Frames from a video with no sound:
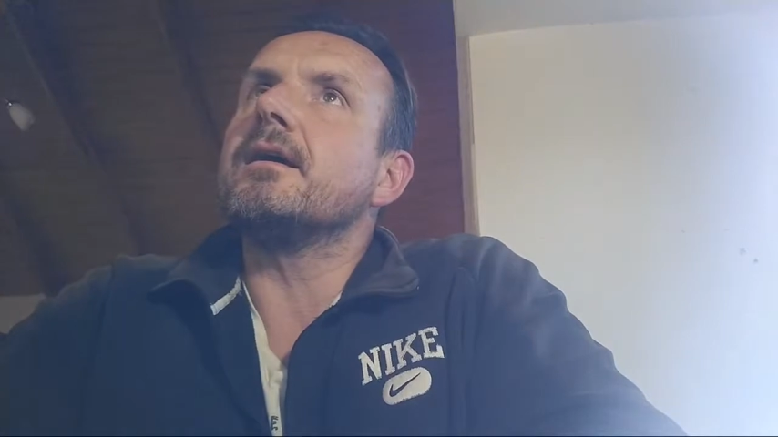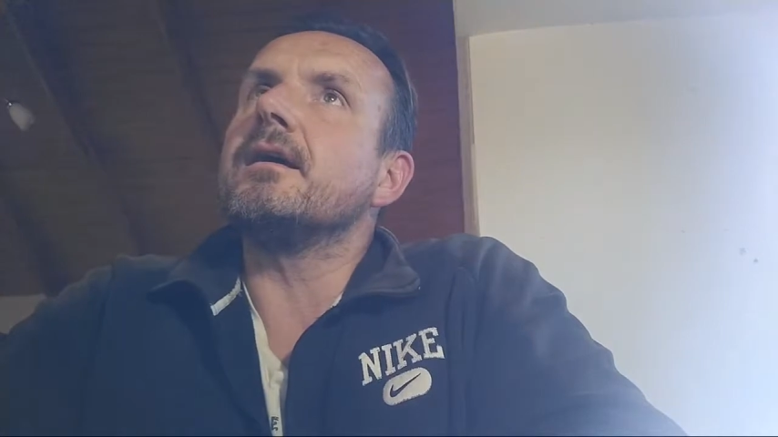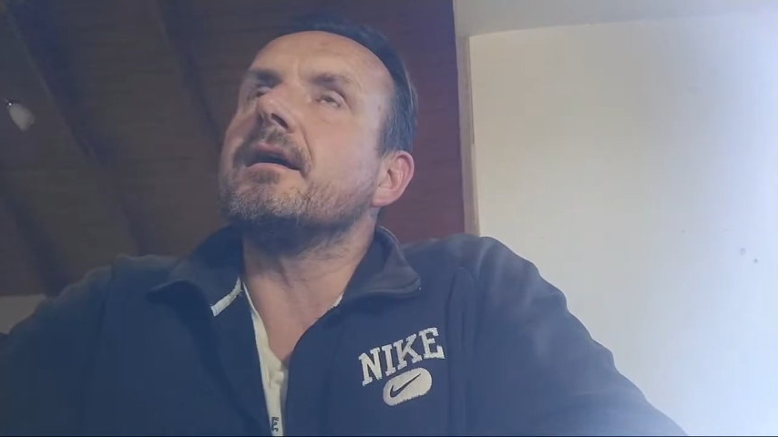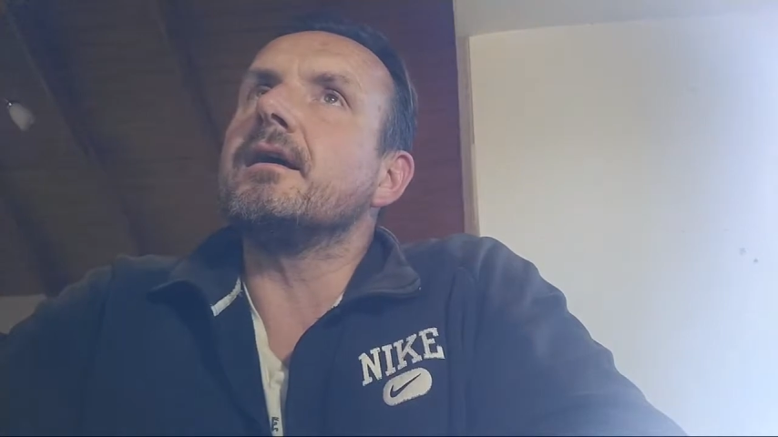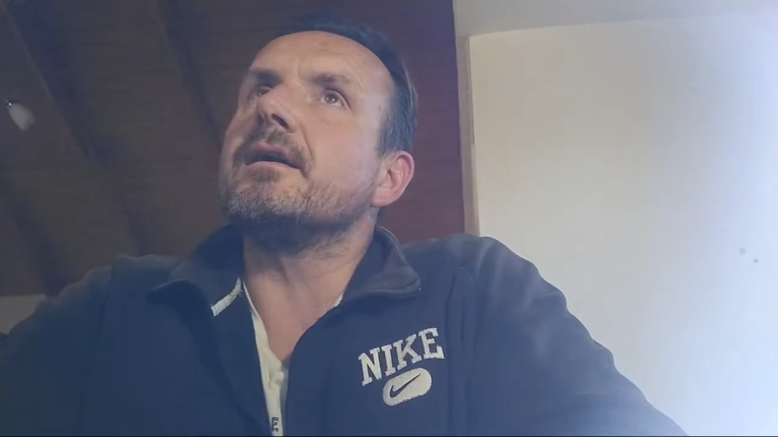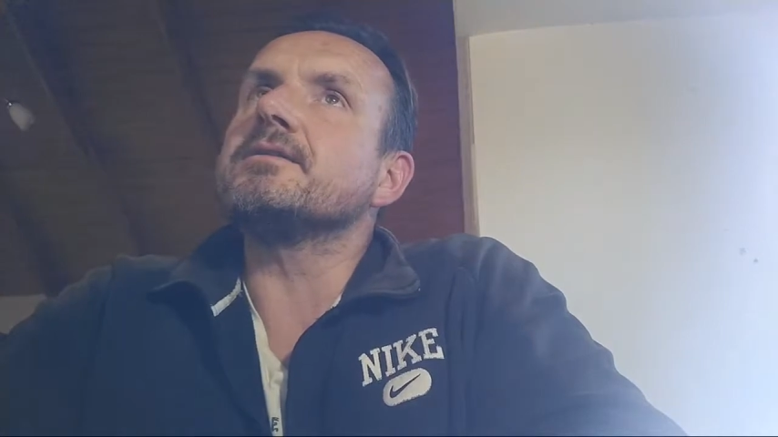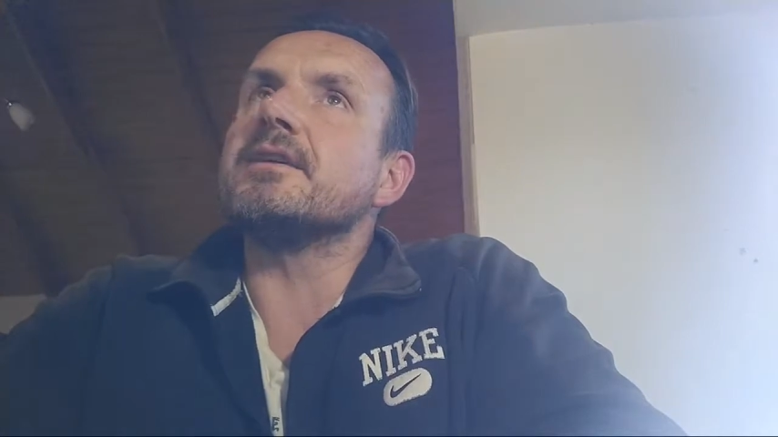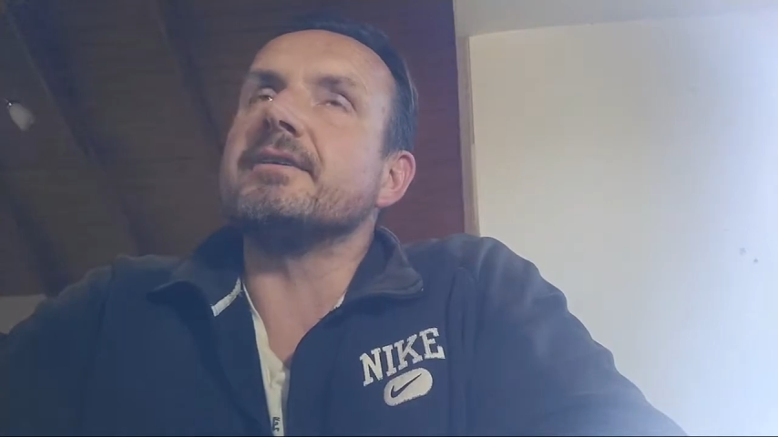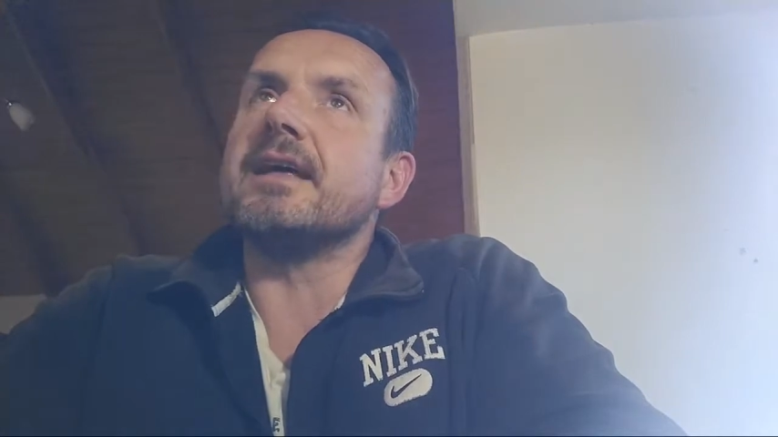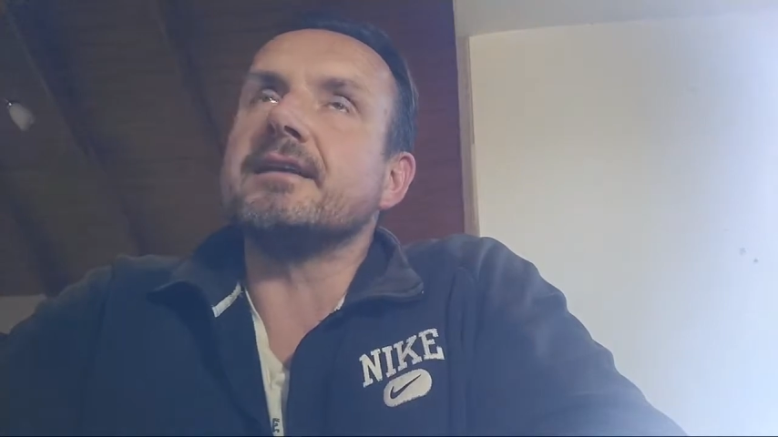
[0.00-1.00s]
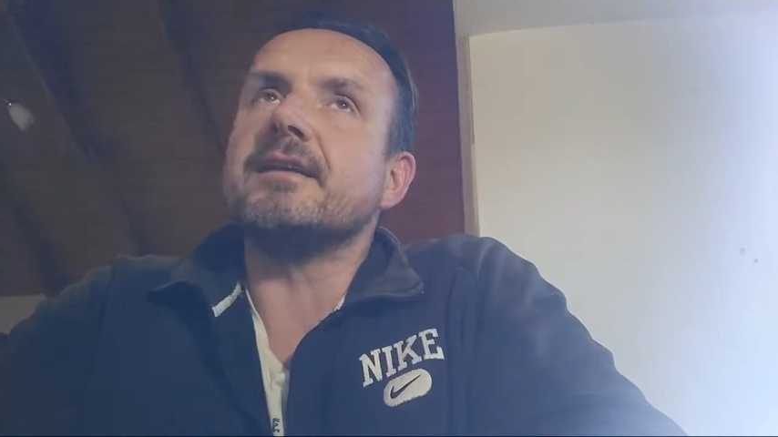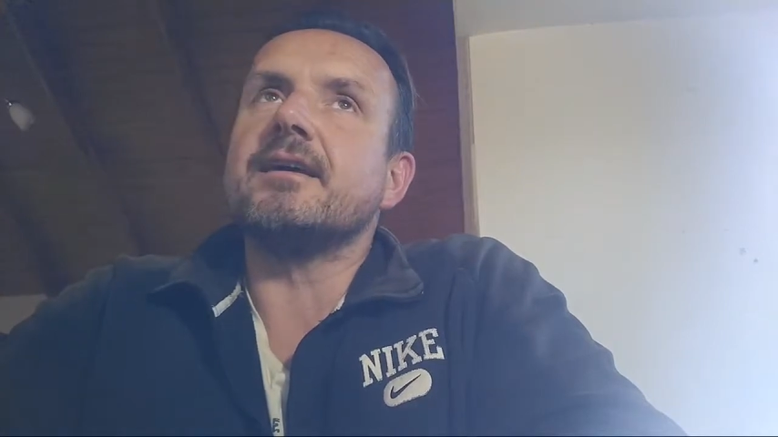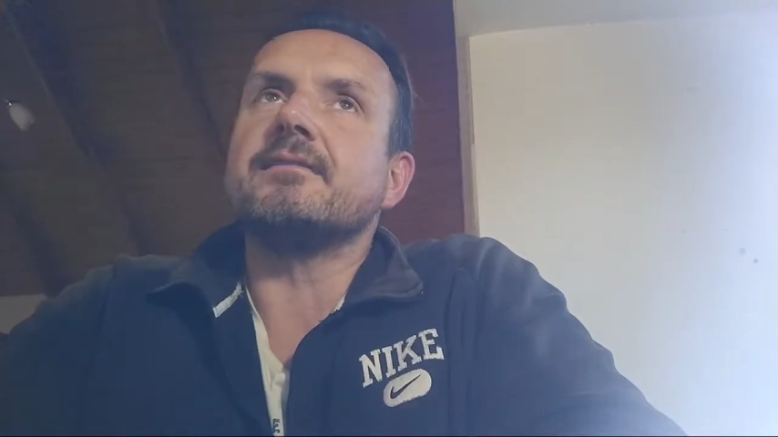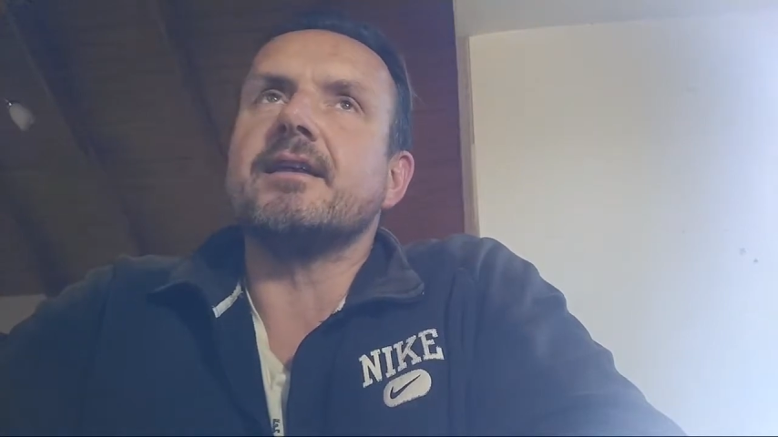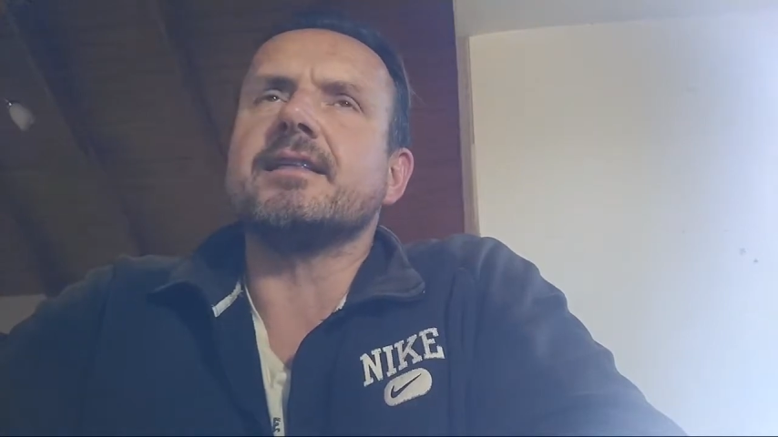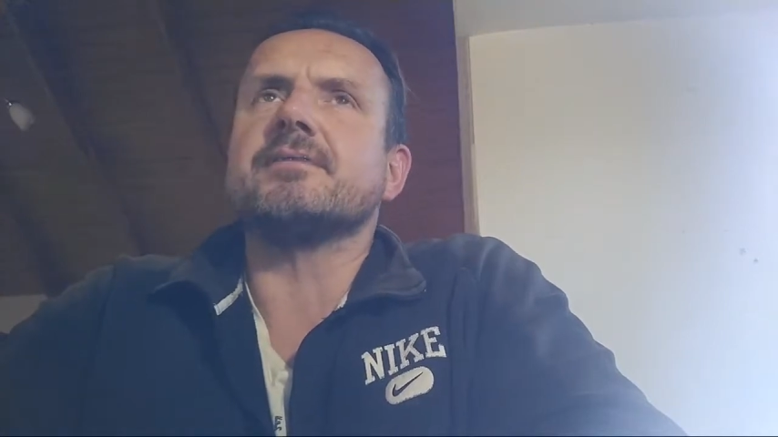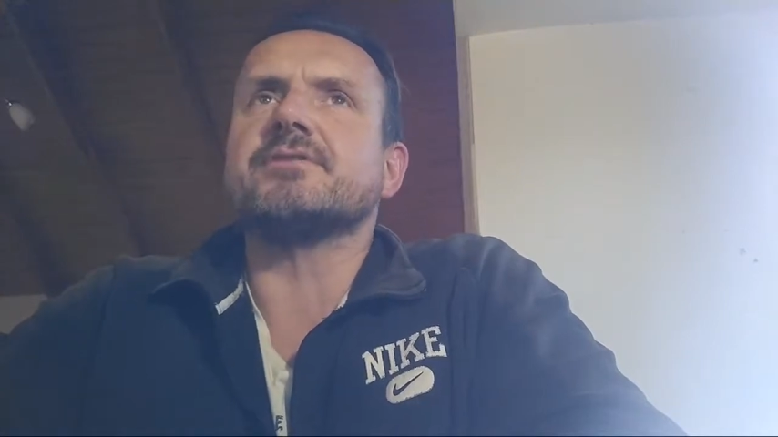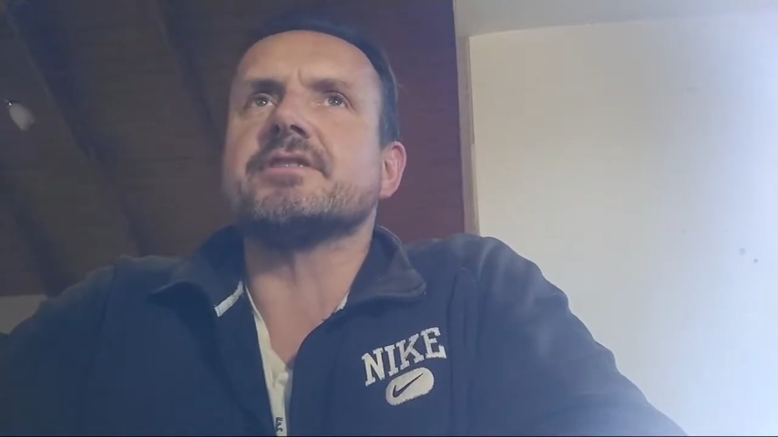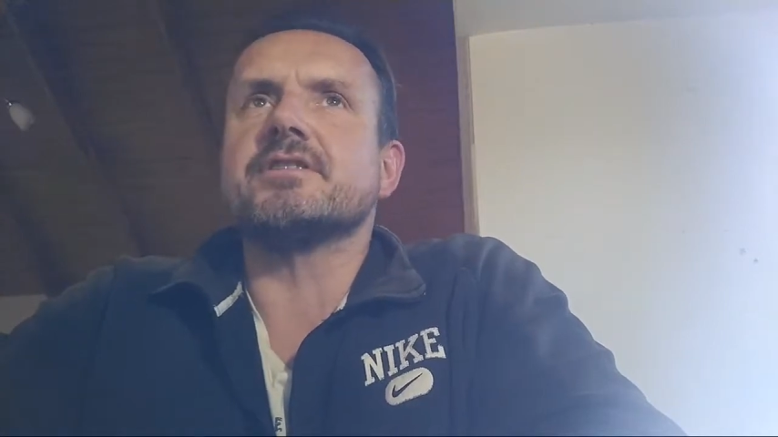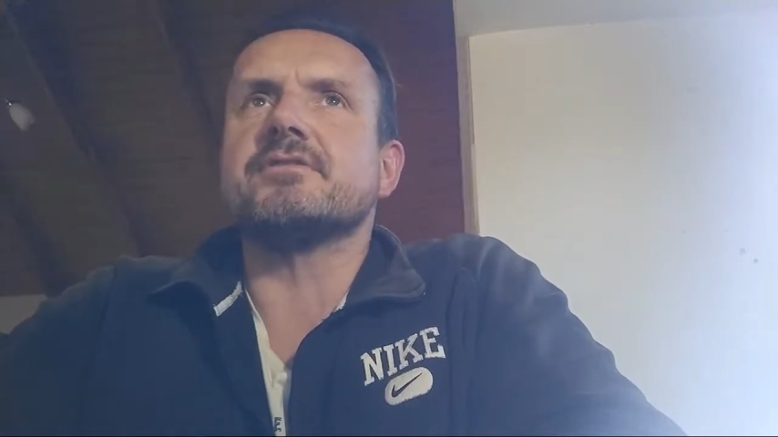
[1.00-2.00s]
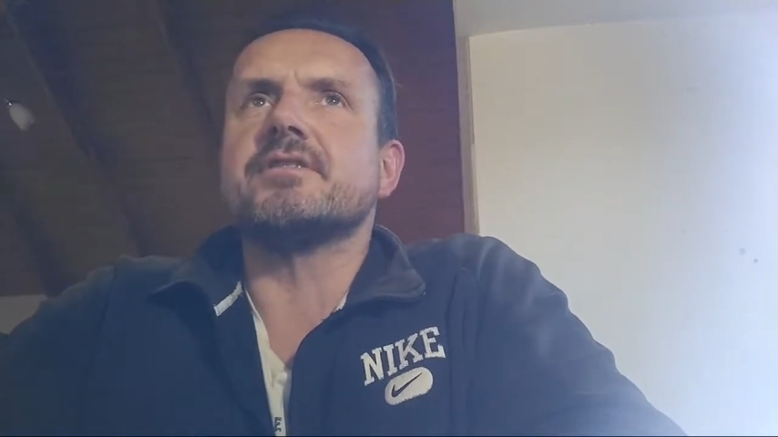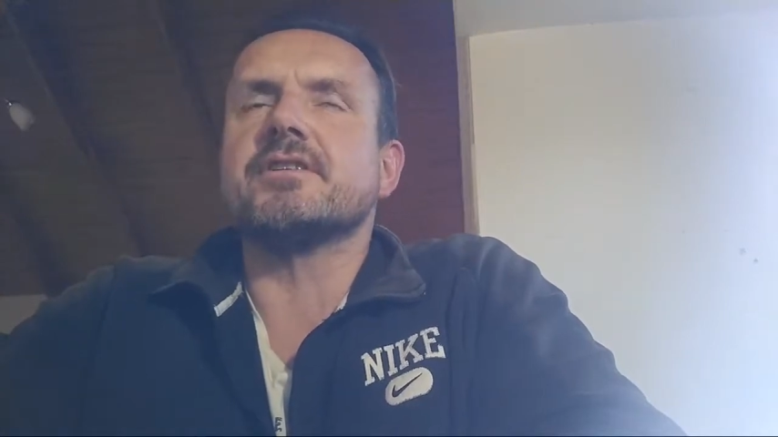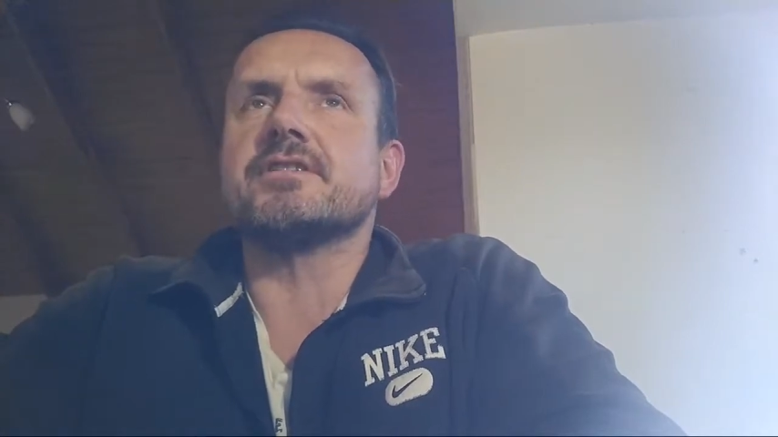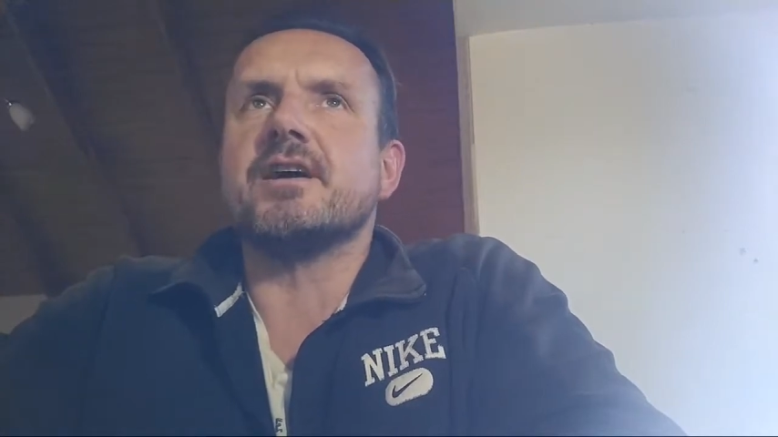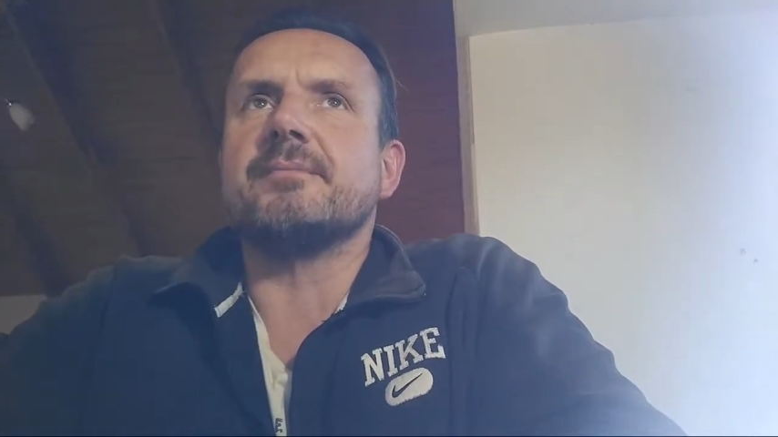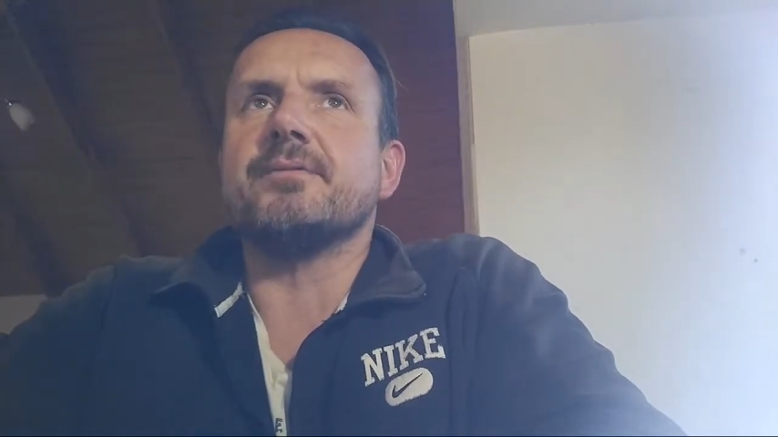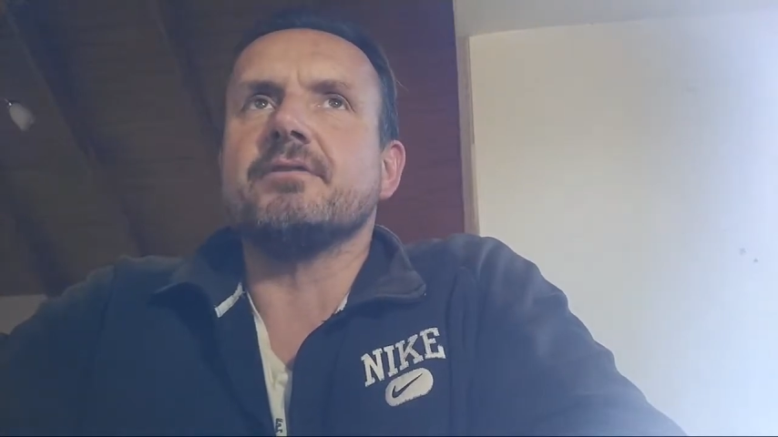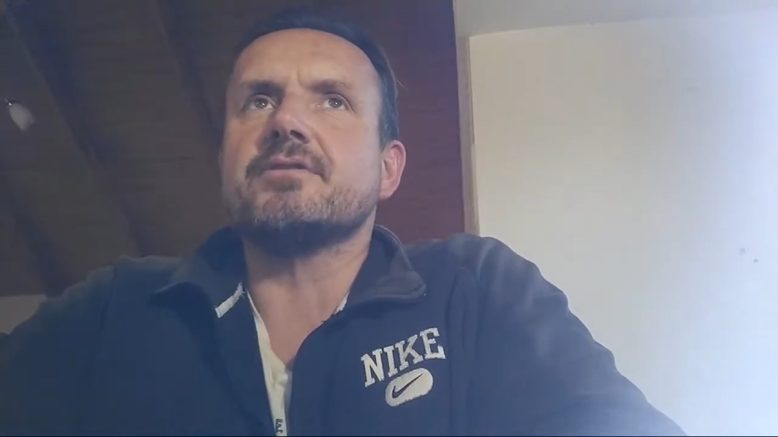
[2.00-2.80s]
Sivananda. I think it was his disciple,